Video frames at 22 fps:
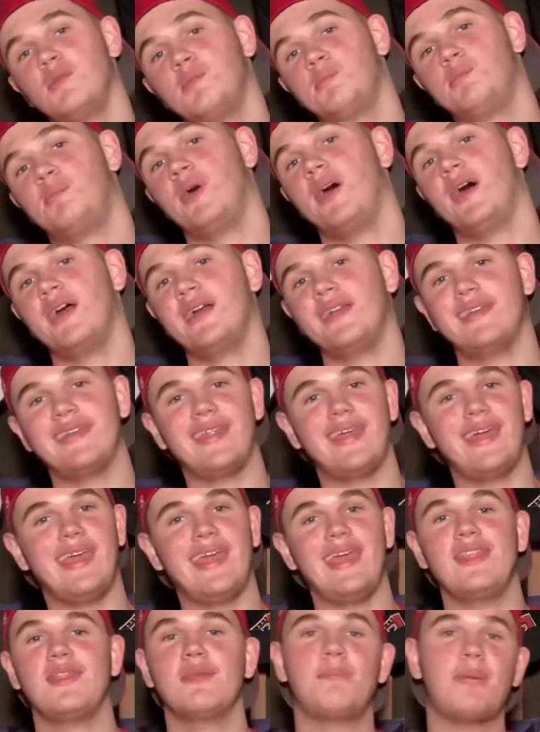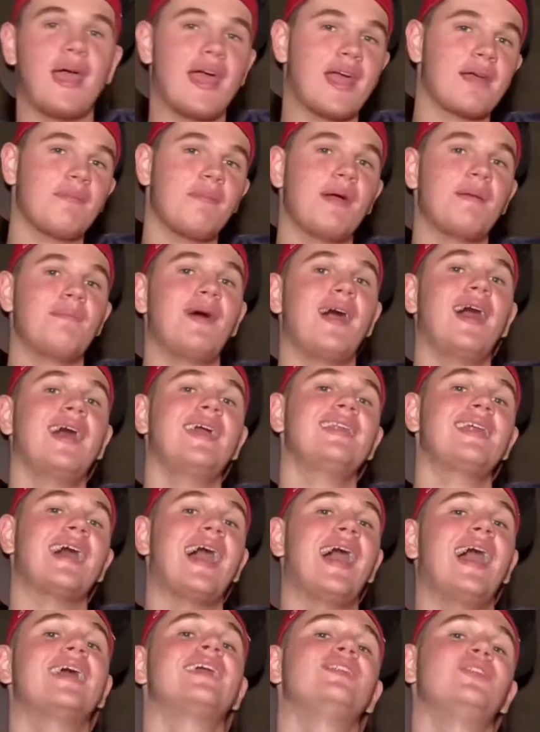but in the back of my mind,
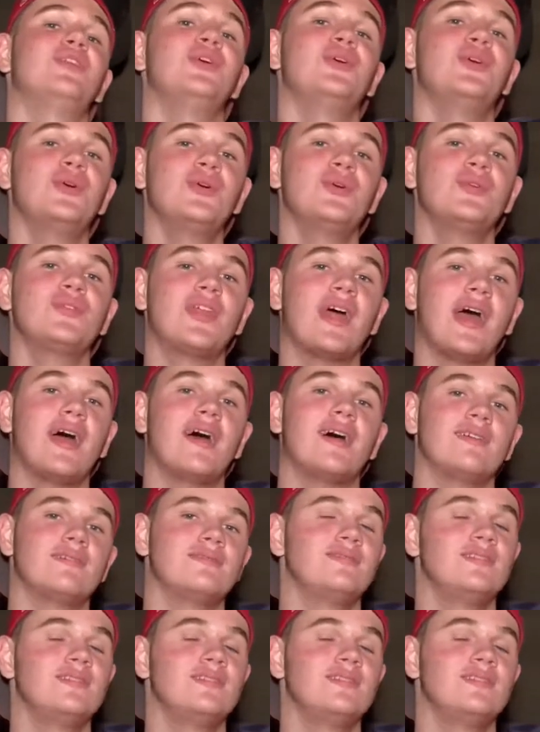I knew that,